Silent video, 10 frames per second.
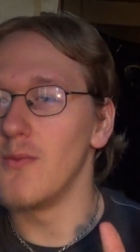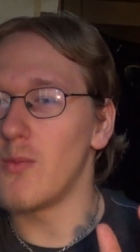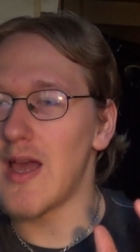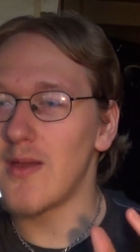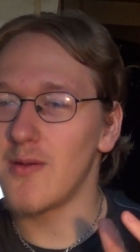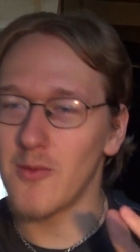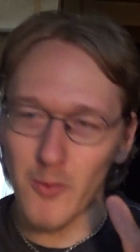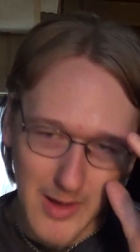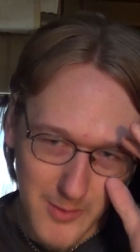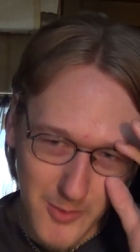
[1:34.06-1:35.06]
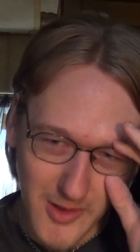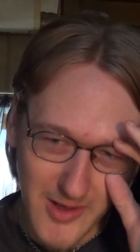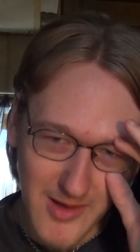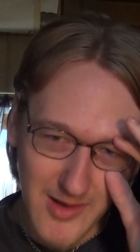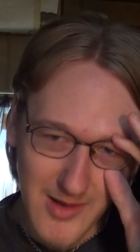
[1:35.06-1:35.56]
Why why
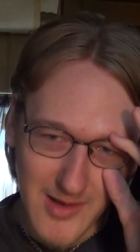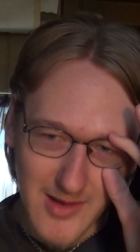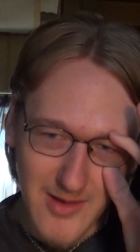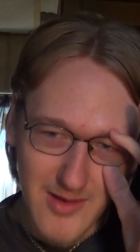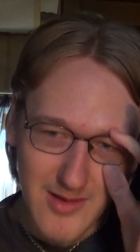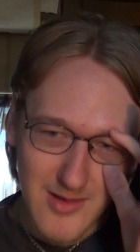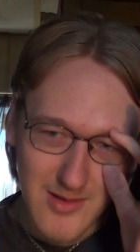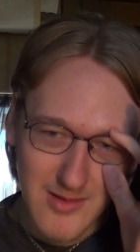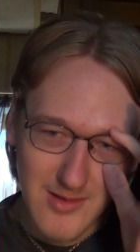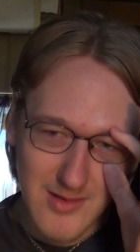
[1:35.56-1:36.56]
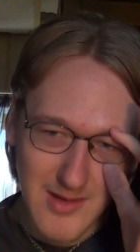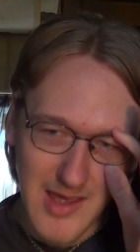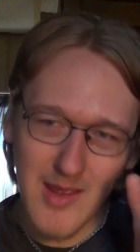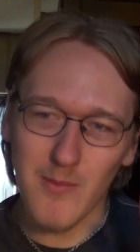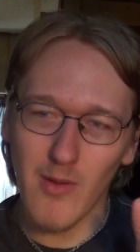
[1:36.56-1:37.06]
would
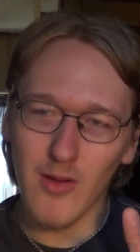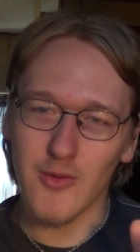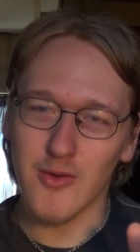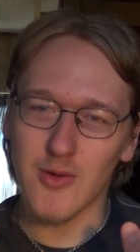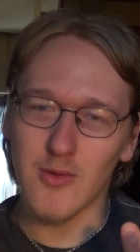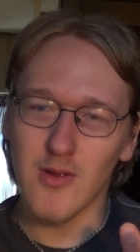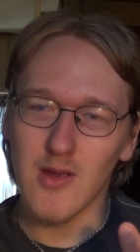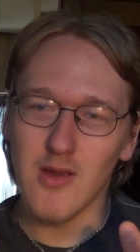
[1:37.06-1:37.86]
Kate Mulgrew,